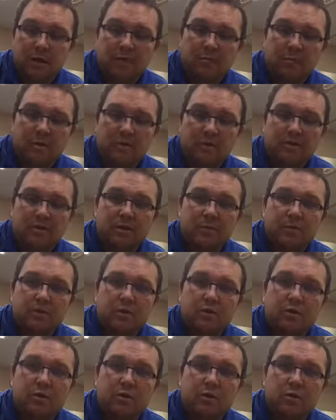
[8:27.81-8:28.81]
But if someone
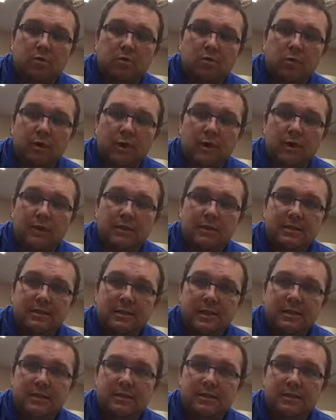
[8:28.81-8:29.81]
has got a really
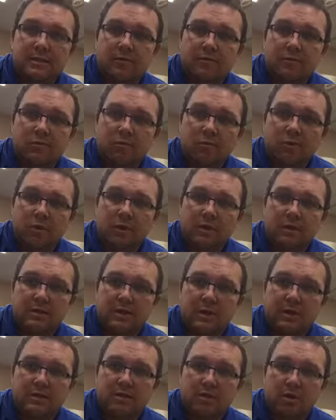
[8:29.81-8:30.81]
sensitive chronic
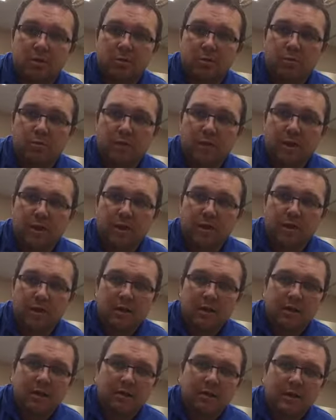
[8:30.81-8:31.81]
tendinopathy,
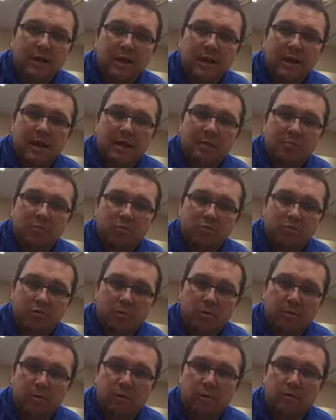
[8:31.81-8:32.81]
they
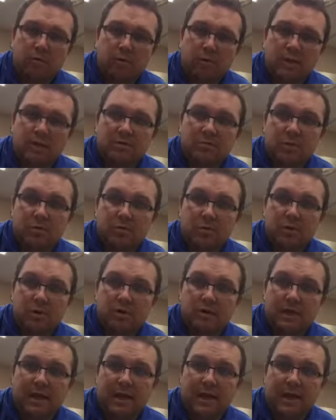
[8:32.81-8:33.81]
probably will need to be
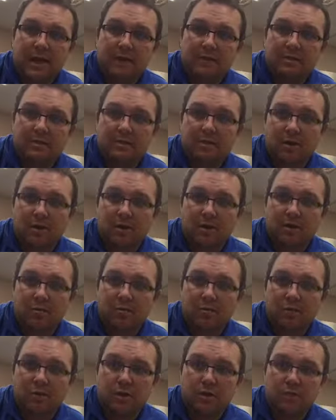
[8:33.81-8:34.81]
worked outside of
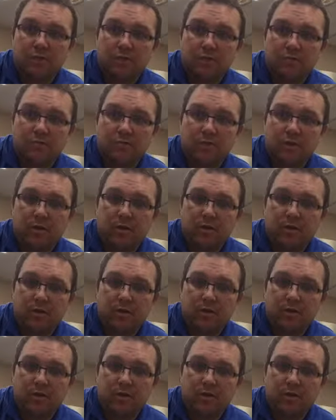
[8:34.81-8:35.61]
compression at first.